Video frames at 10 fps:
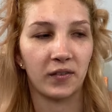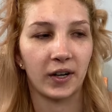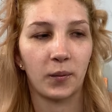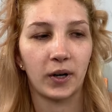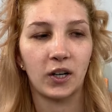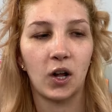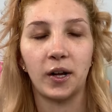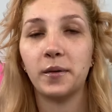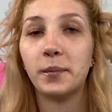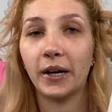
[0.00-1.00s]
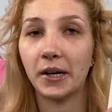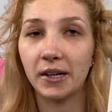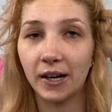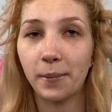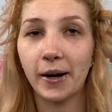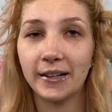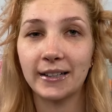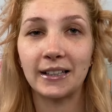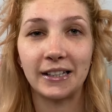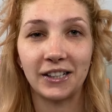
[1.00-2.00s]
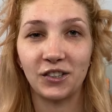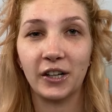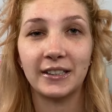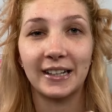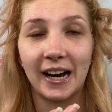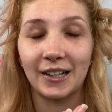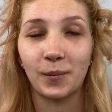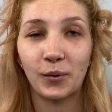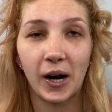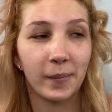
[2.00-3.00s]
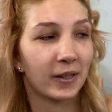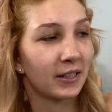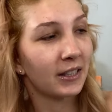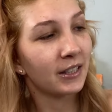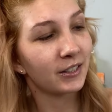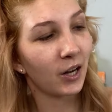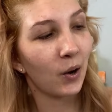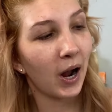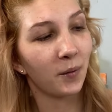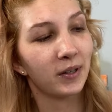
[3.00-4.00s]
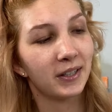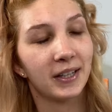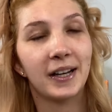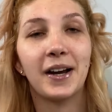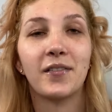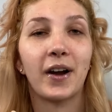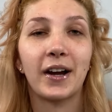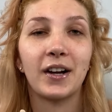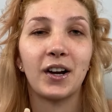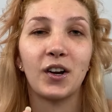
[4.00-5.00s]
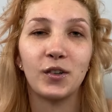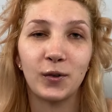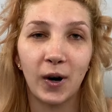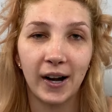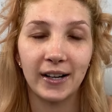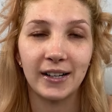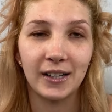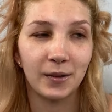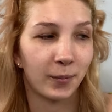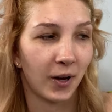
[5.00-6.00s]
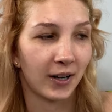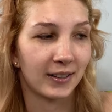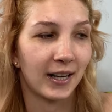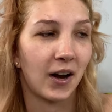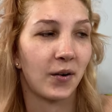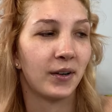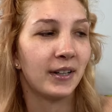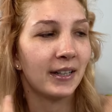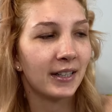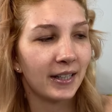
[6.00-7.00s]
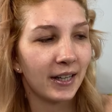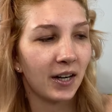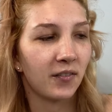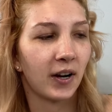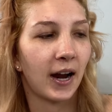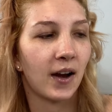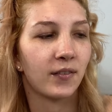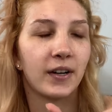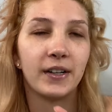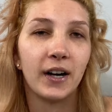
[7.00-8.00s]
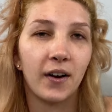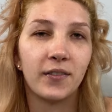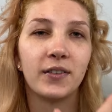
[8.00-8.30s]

they want to call it, but they basically suggest it as a primer. So I wanted to see if I could try these products out, see if I have enough